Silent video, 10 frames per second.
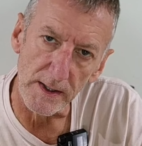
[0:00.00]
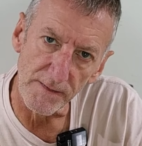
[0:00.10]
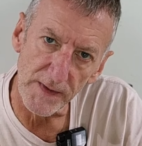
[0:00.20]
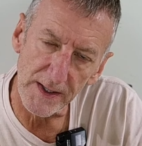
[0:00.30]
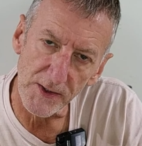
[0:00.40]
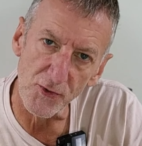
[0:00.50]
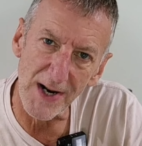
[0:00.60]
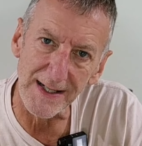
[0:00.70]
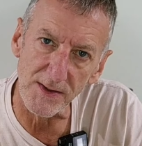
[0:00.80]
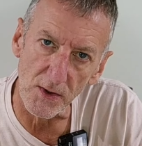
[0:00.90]
your finger
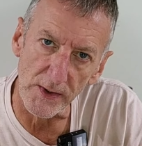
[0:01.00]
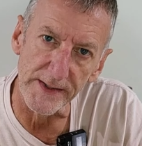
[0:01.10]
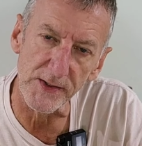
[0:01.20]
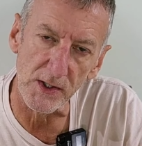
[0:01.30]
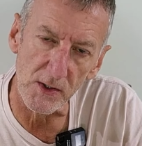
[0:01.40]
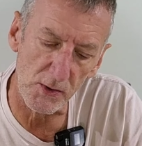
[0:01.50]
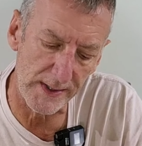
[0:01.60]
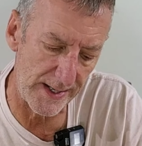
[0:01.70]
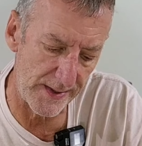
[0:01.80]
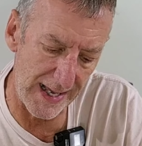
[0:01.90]
drags on it, so you don't
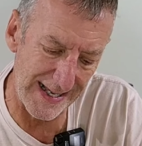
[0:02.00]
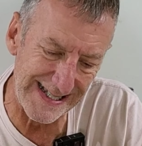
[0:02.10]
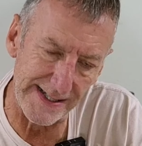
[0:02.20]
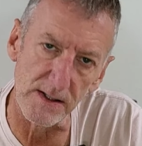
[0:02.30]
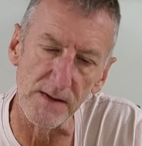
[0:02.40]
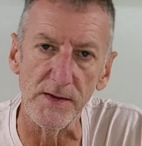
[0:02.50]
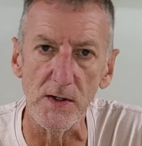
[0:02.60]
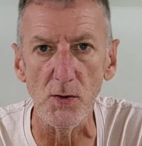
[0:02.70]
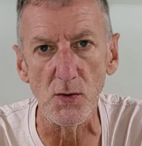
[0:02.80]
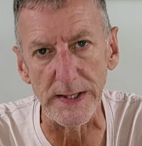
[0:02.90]
get that ease of
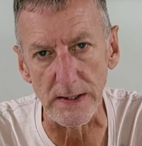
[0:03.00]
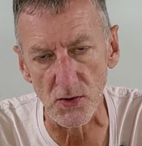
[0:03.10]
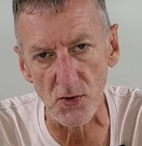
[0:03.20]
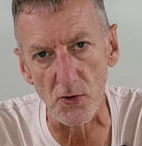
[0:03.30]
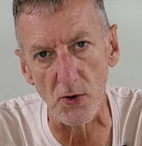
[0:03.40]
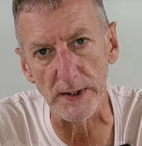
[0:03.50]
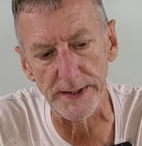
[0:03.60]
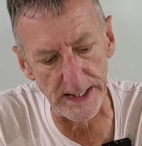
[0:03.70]
use when you're scrolling,